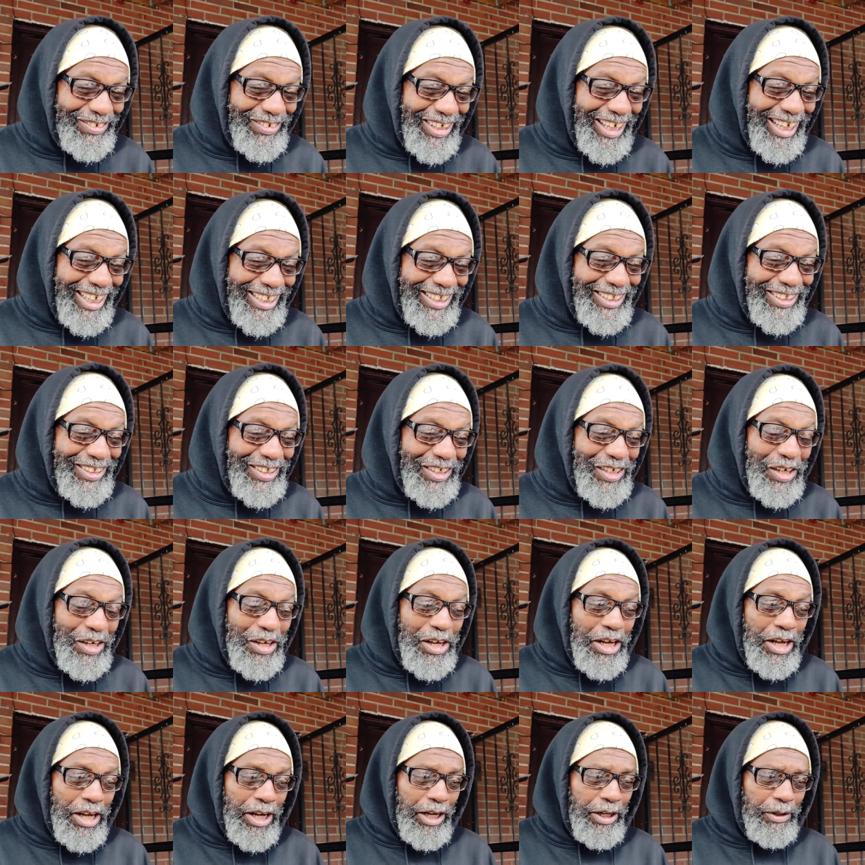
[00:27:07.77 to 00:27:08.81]
What
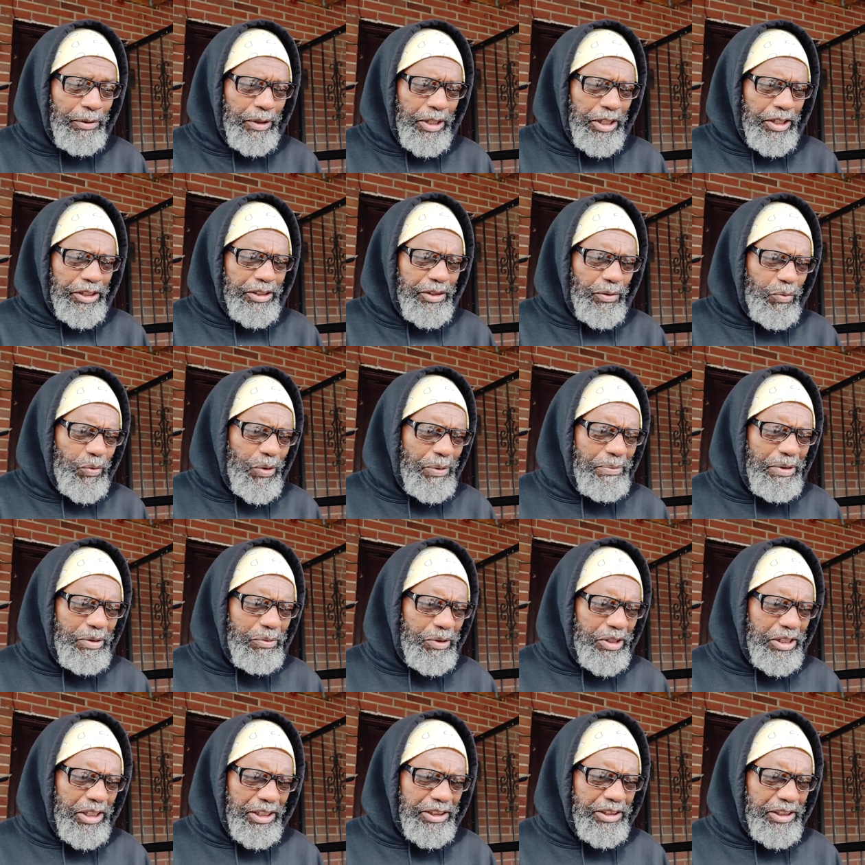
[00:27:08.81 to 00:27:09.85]
oh, The women
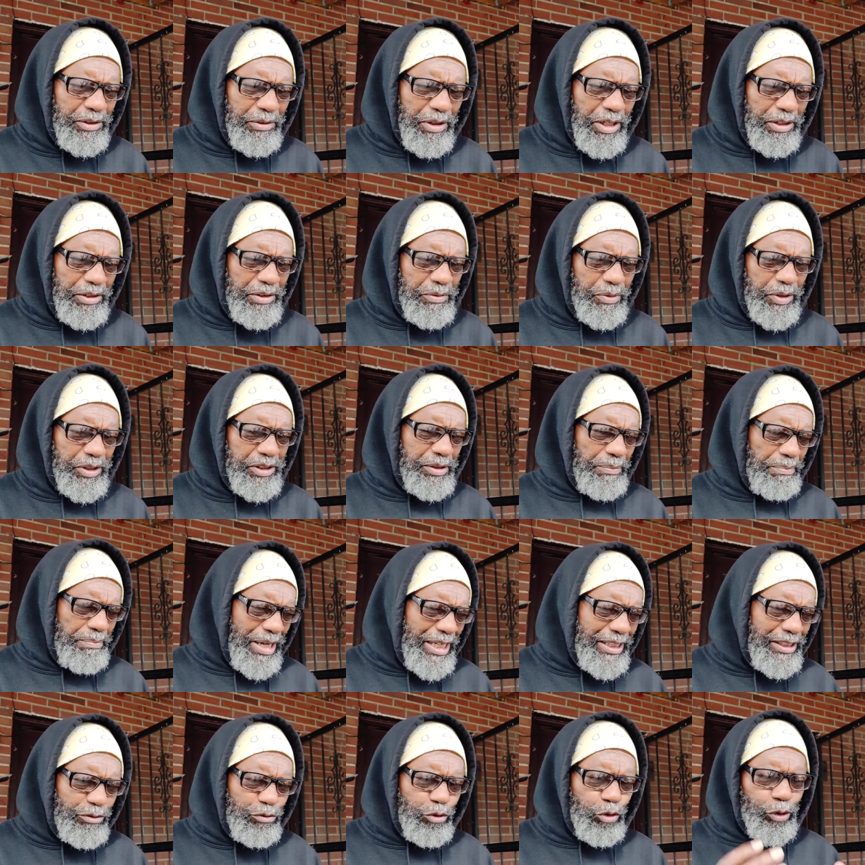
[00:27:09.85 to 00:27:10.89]
were, and with the
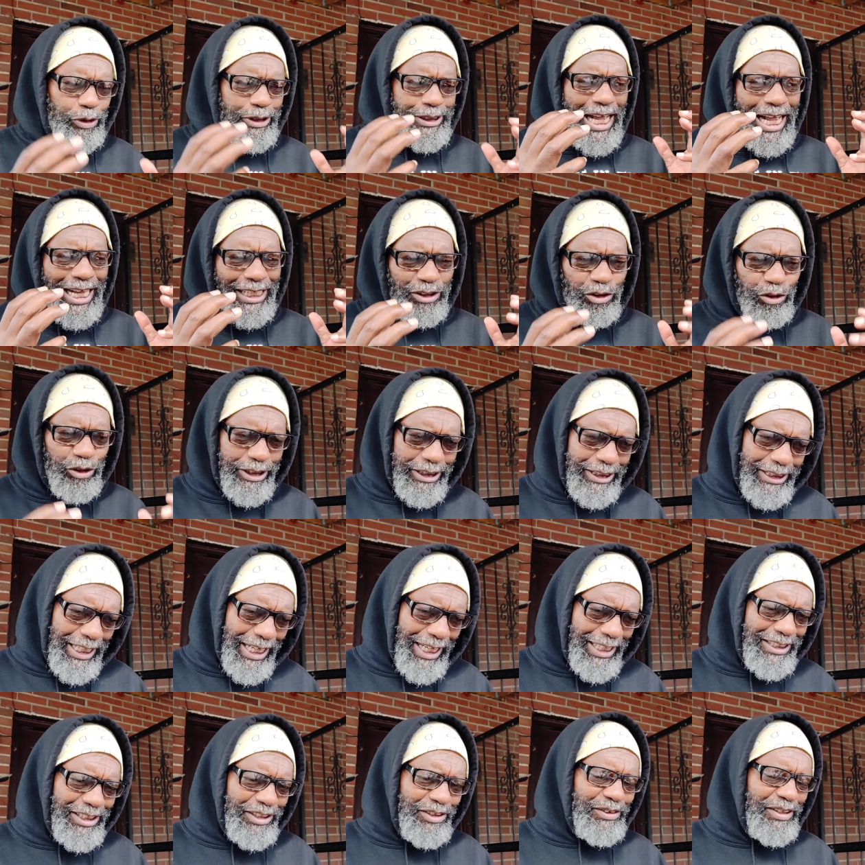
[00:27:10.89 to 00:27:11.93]
men who died, she
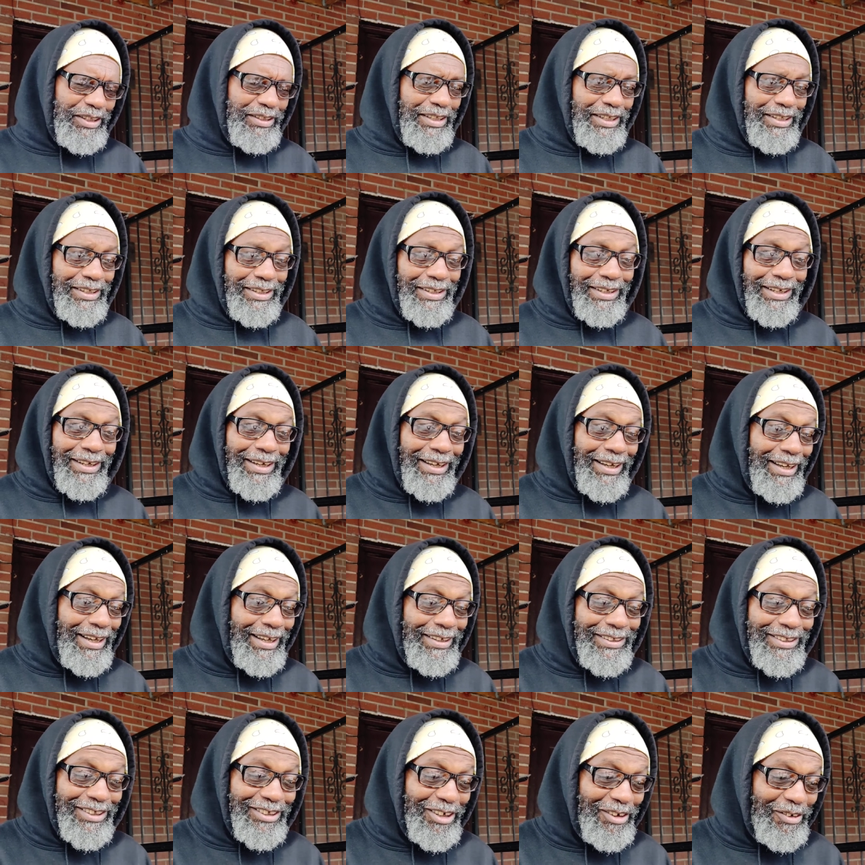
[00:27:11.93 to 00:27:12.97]
yeah, she tried. I
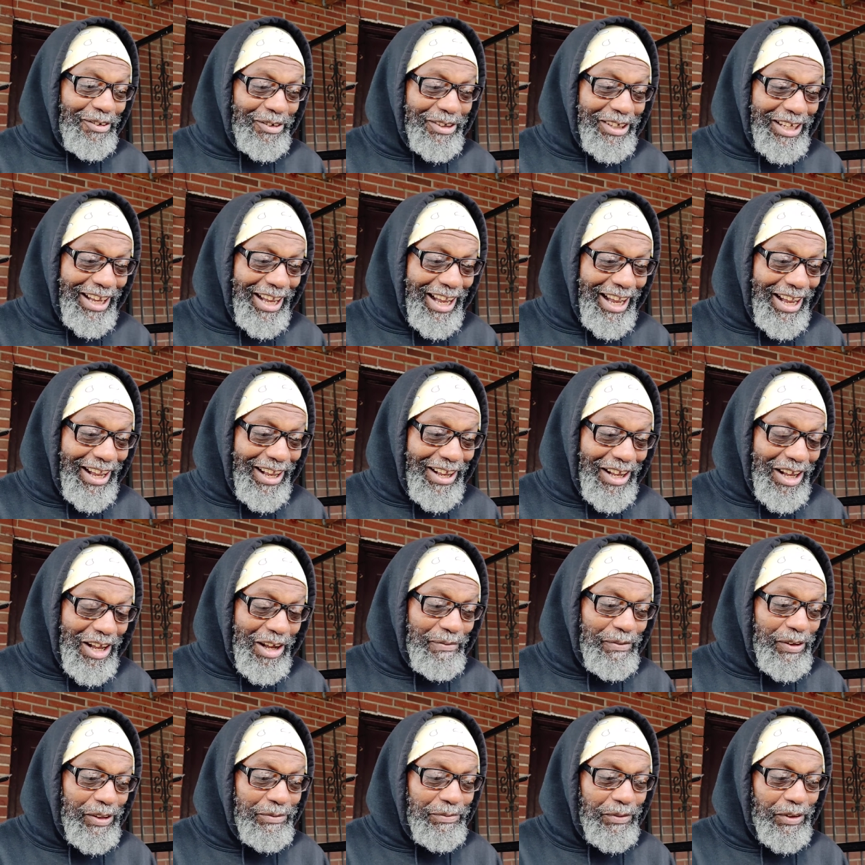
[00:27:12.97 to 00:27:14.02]
don't care.
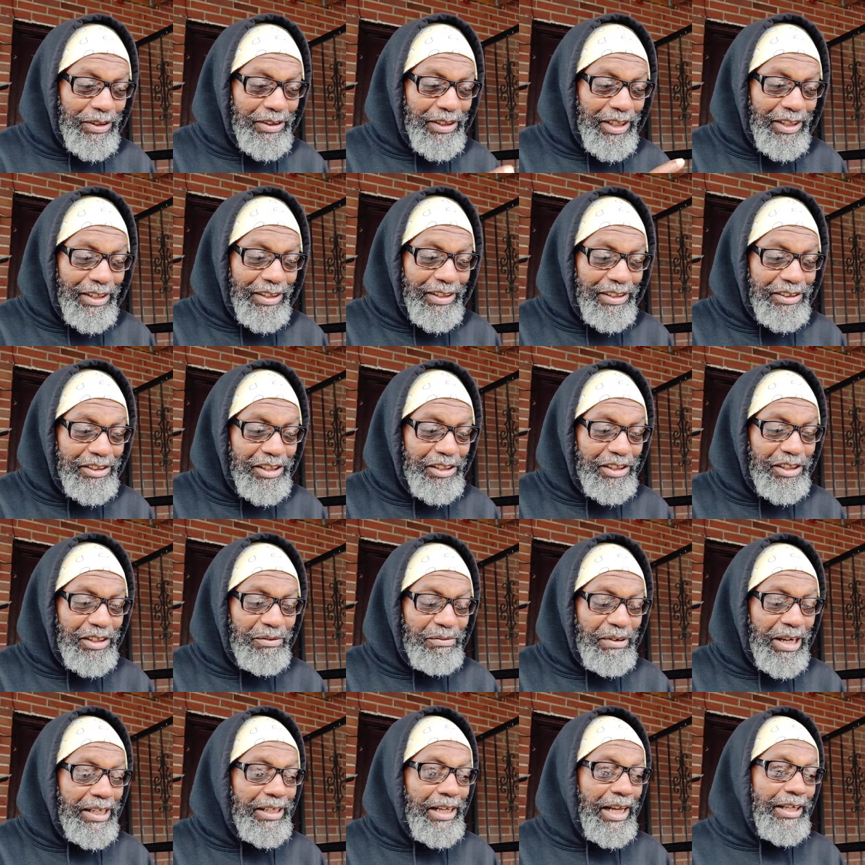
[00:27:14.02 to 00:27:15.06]
First of all, Letitia
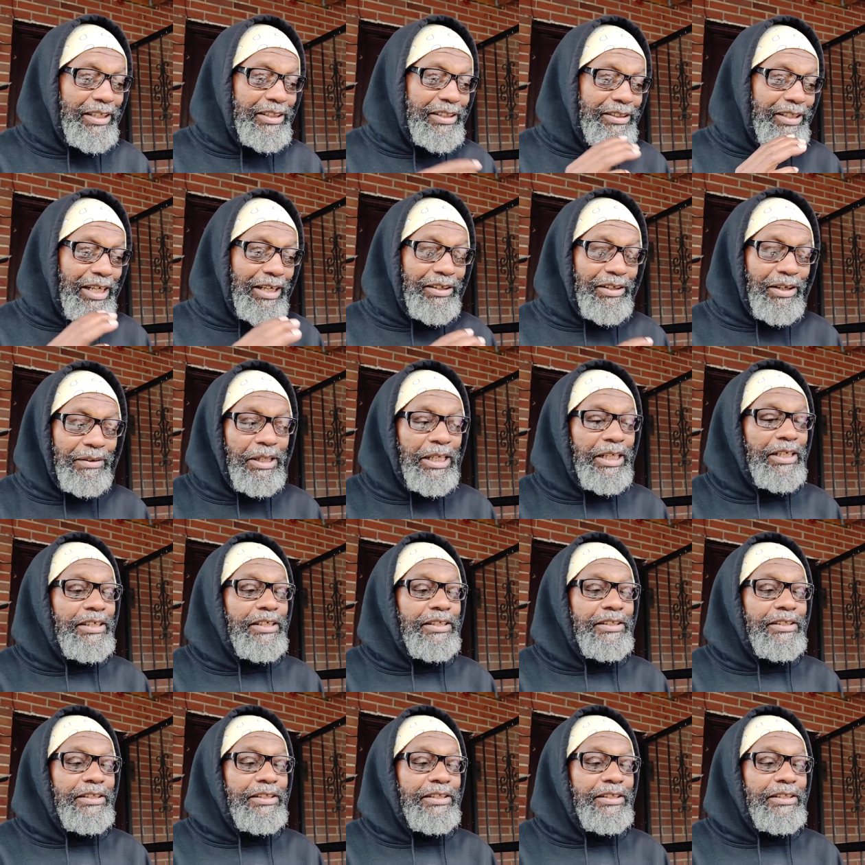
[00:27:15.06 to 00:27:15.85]
Wright, hey, shout out,